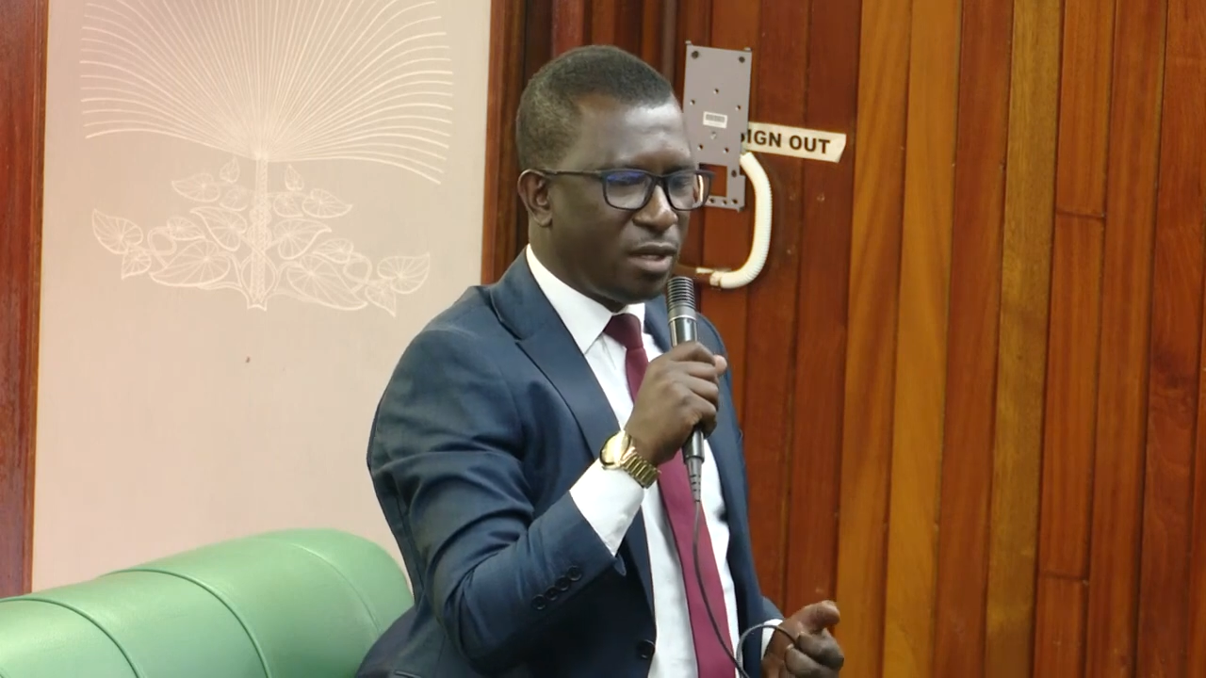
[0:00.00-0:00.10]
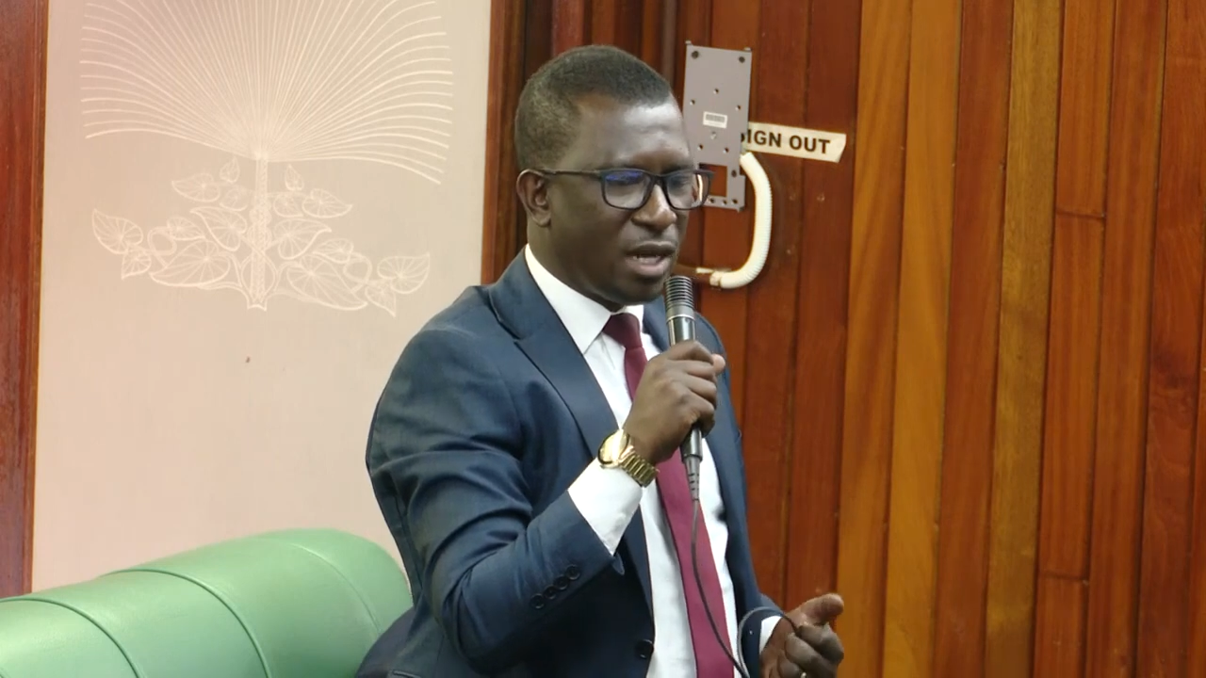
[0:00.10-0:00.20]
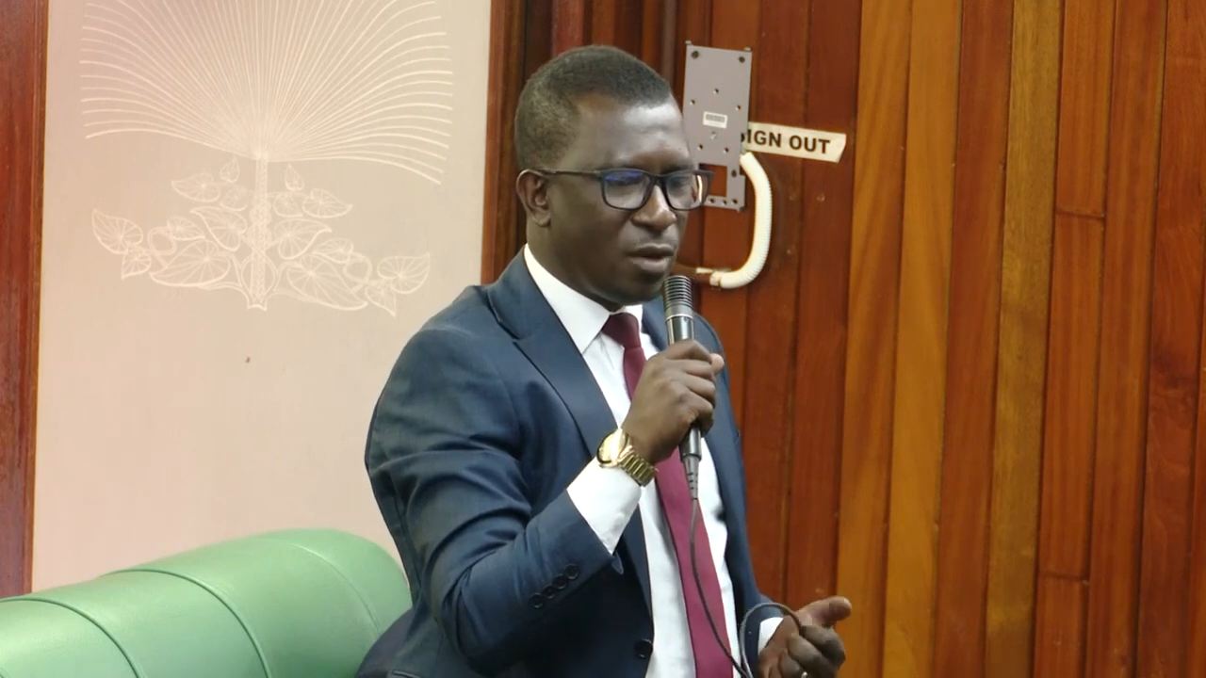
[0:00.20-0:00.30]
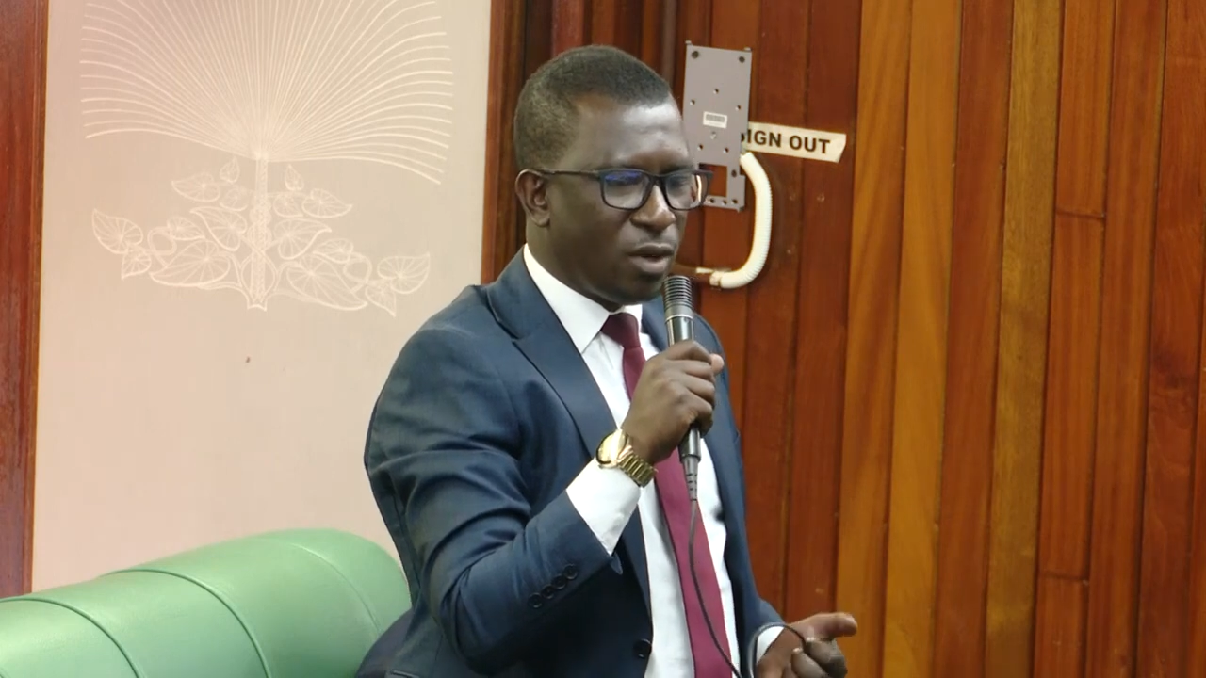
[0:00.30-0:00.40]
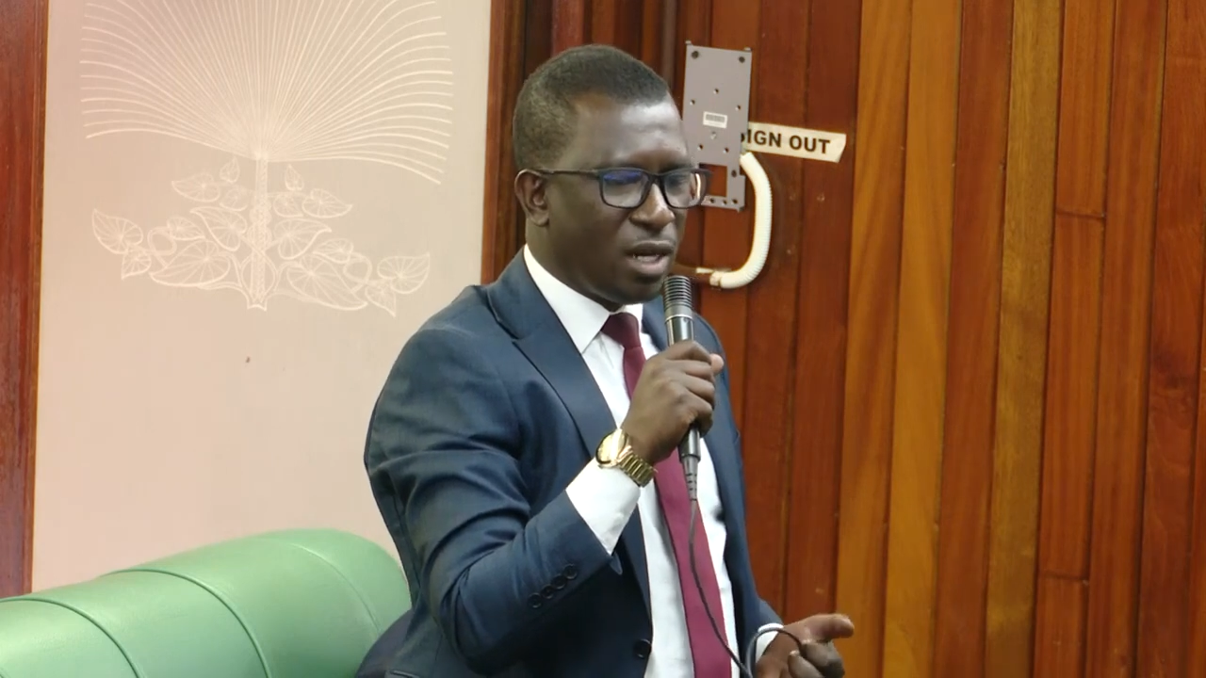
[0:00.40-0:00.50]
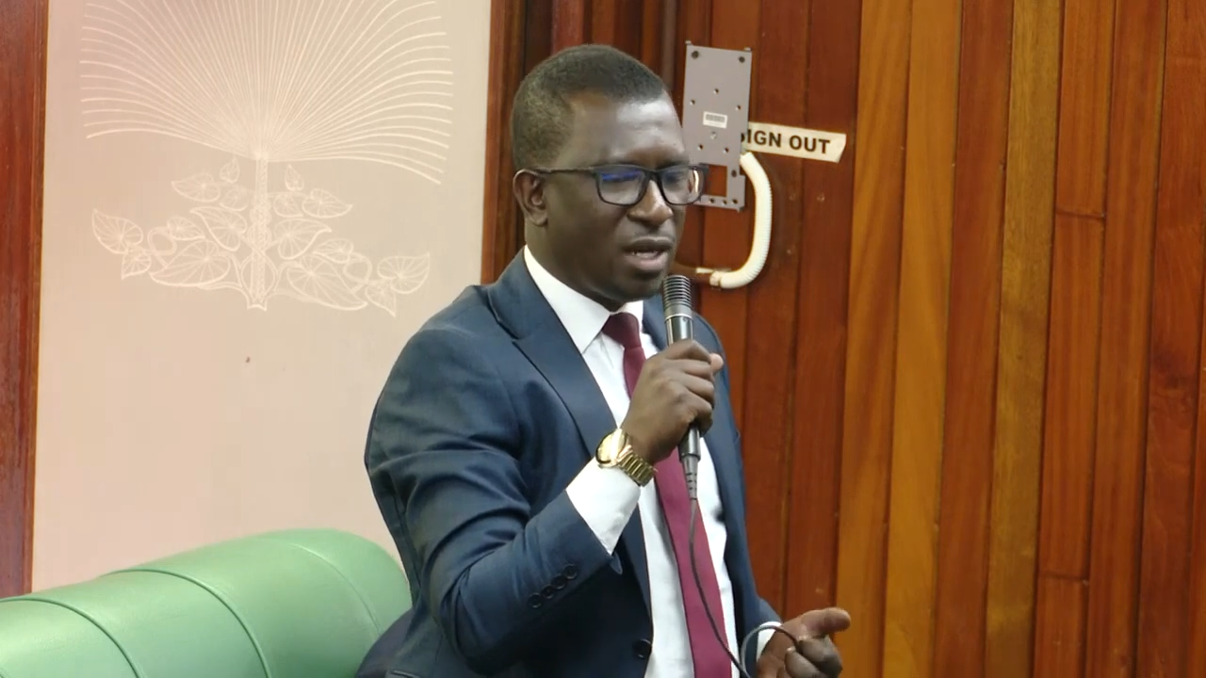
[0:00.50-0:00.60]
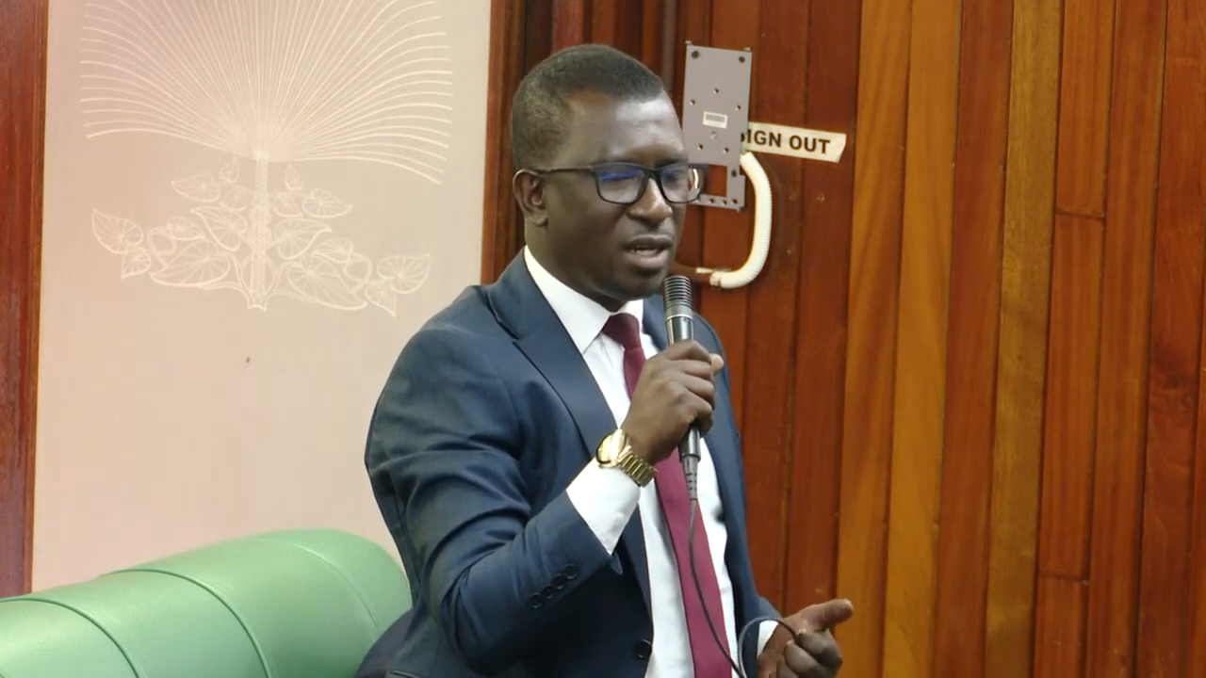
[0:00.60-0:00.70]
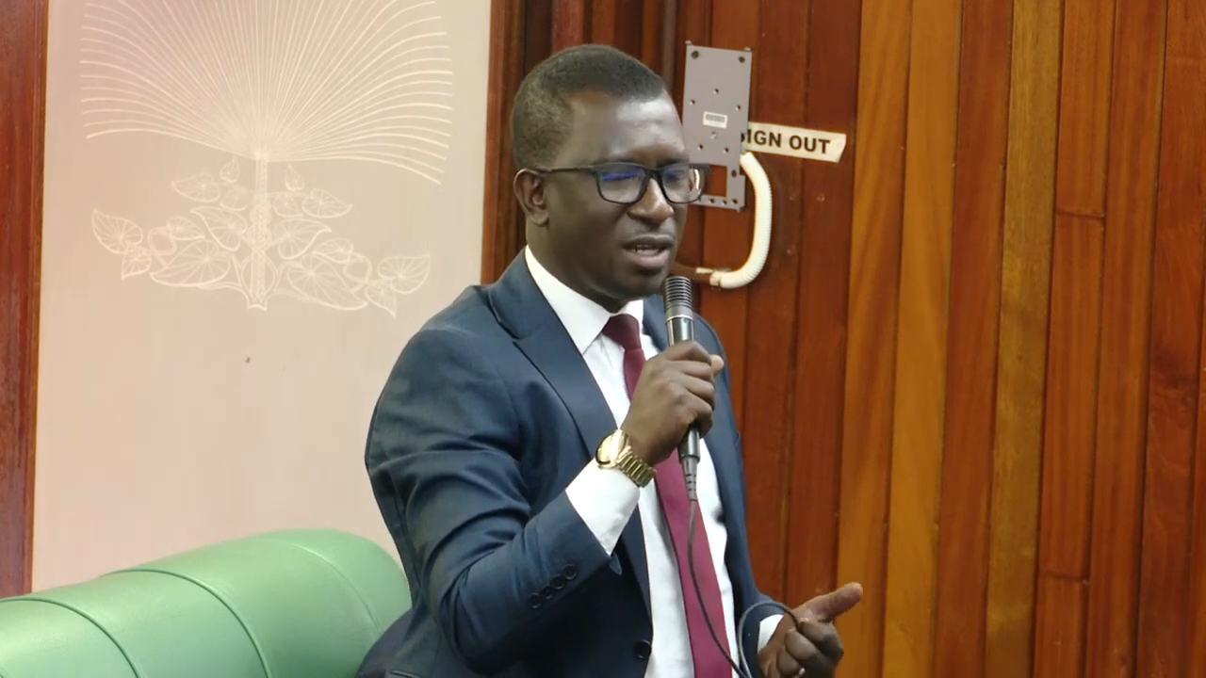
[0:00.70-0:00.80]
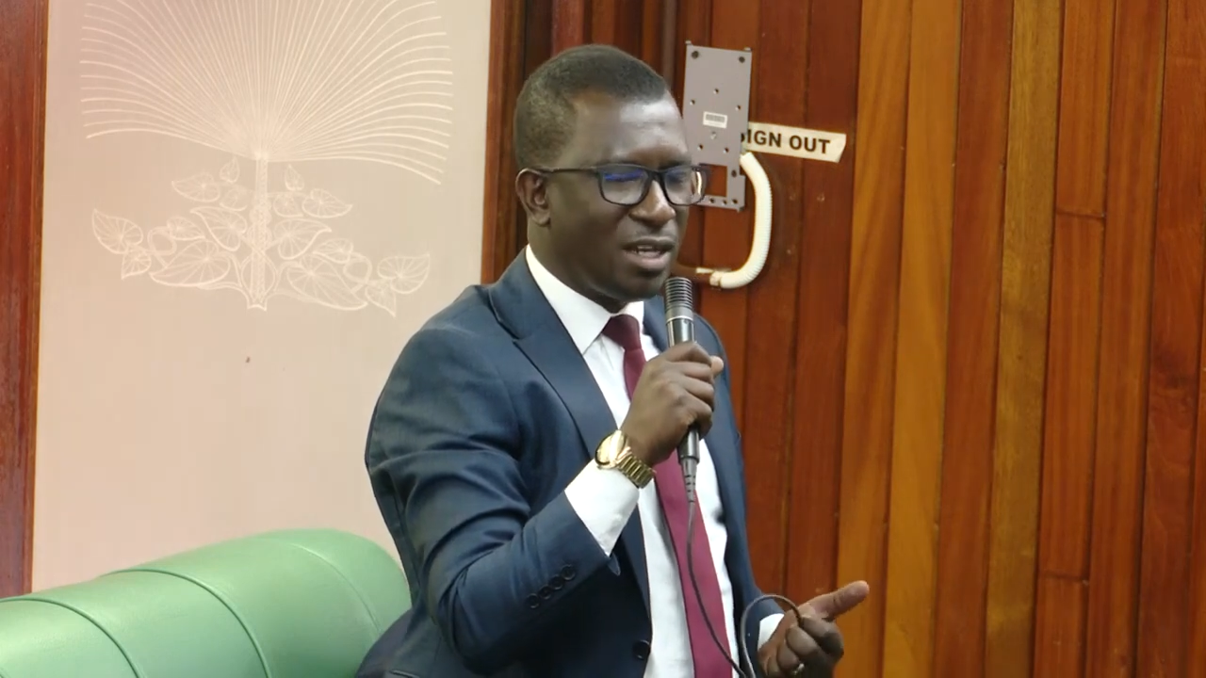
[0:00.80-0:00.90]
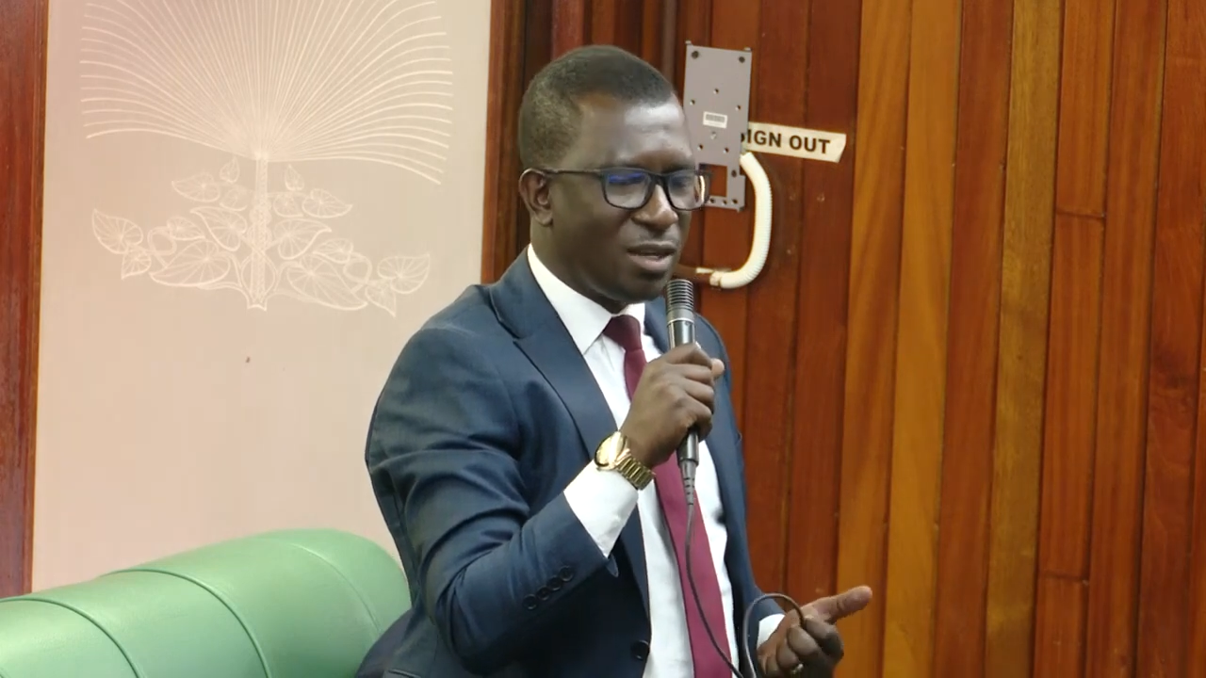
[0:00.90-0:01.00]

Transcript: our